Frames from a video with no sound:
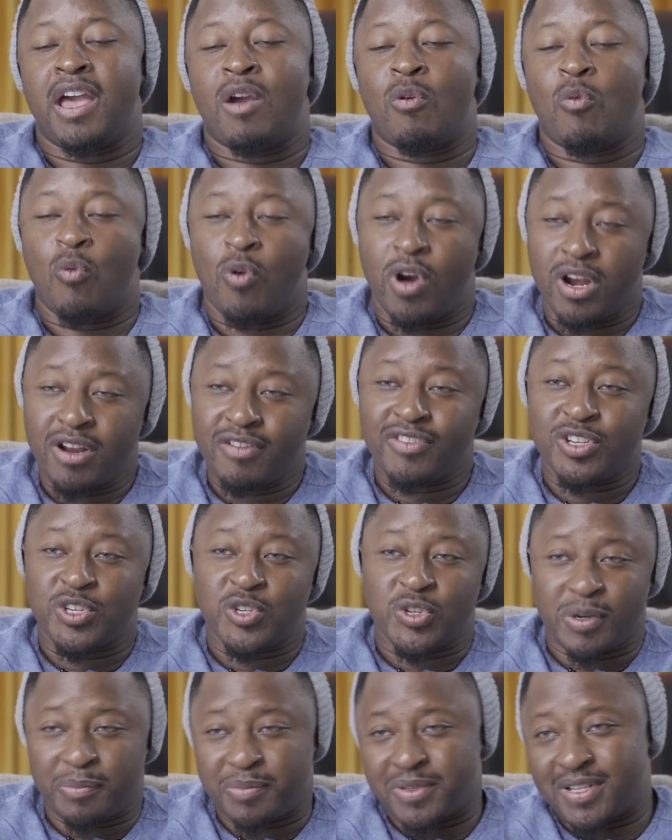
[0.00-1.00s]
And one of the
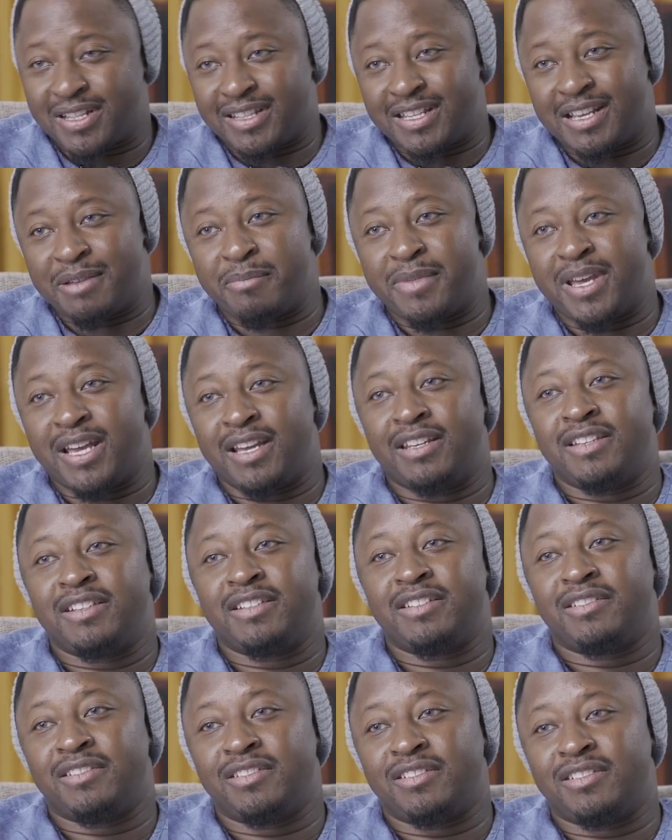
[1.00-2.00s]
trips that they made
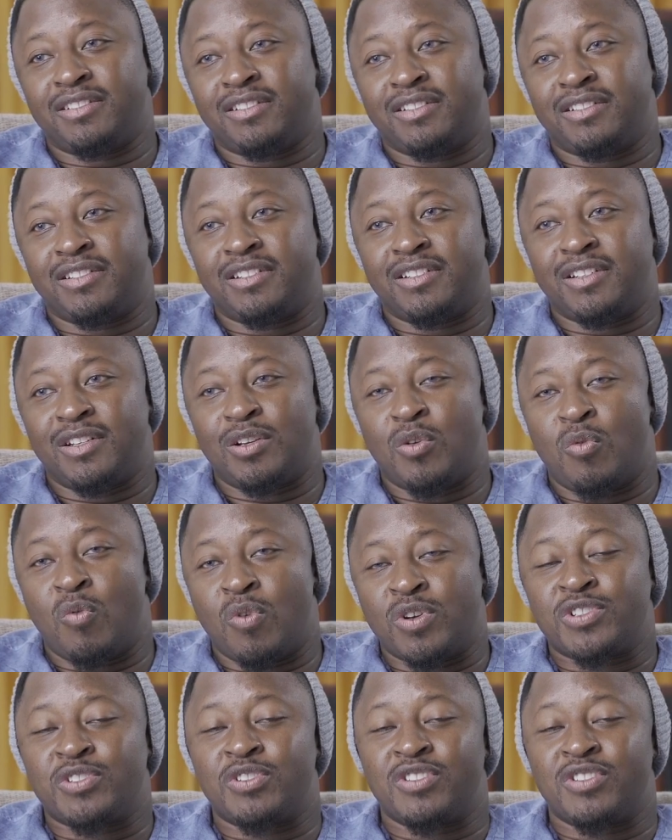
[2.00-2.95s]
was